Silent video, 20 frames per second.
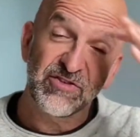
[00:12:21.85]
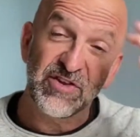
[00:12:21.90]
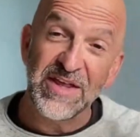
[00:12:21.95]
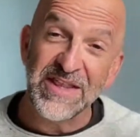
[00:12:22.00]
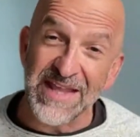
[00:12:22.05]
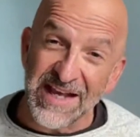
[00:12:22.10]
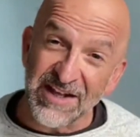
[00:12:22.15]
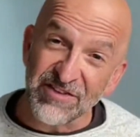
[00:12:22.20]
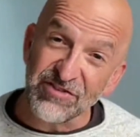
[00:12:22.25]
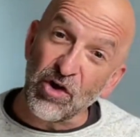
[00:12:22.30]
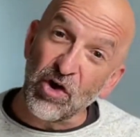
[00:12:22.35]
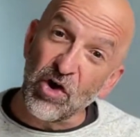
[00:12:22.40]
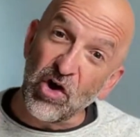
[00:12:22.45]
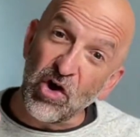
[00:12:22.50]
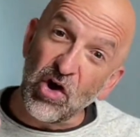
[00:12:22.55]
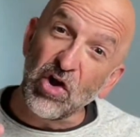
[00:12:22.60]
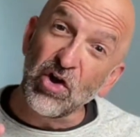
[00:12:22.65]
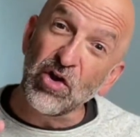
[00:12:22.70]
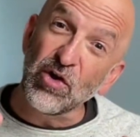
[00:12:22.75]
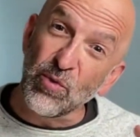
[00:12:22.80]
And that's
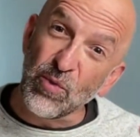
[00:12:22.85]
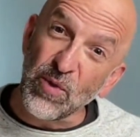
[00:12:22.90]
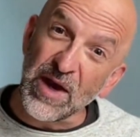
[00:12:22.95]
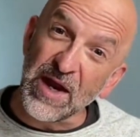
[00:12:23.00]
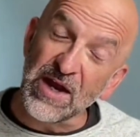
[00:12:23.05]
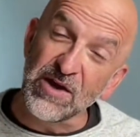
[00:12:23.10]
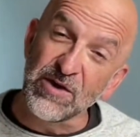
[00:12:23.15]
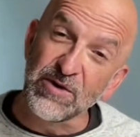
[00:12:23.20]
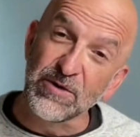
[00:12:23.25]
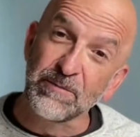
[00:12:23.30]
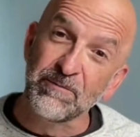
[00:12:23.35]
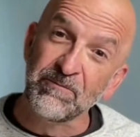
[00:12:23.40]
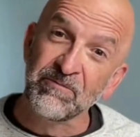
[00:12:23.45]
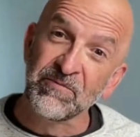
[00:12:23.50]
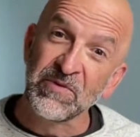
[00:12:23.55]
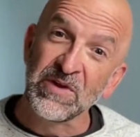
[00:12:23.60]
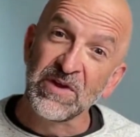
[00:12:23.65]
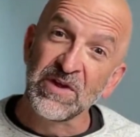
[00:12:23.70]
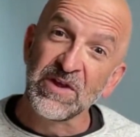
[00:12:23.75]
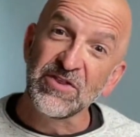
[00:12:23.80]
all around
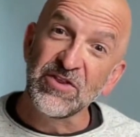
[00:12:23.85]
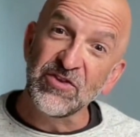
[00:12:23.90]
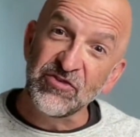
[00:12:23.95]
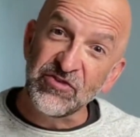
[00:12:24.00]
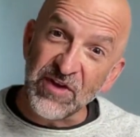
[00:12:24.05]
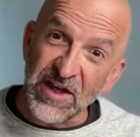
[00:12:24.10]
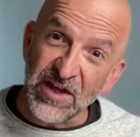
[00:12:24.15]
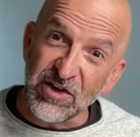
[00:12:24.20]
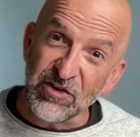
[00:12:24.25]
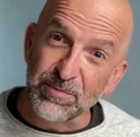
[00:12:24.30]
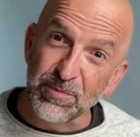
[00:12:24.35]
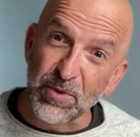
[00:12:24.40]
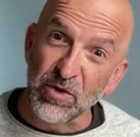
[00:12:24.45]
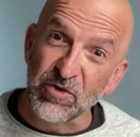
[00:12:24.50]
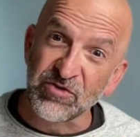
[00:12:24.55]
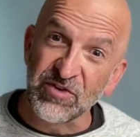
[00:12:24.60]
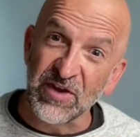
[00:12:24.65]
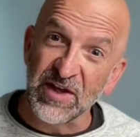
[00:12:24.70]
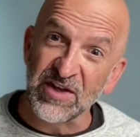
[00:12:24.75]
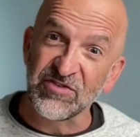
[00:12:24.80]
the sales
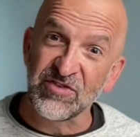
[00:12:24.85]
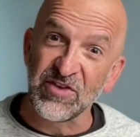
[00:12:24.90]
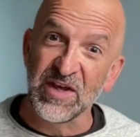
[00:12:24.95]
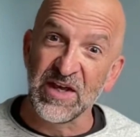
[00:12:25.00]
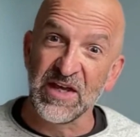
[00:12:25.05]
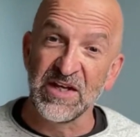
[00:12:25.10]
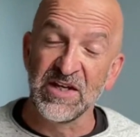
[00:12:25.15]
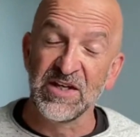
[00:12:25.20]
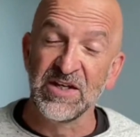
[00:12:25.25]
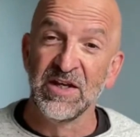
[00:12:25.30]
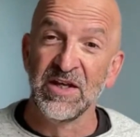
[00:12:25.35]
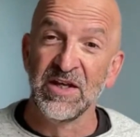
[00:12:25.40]
process. And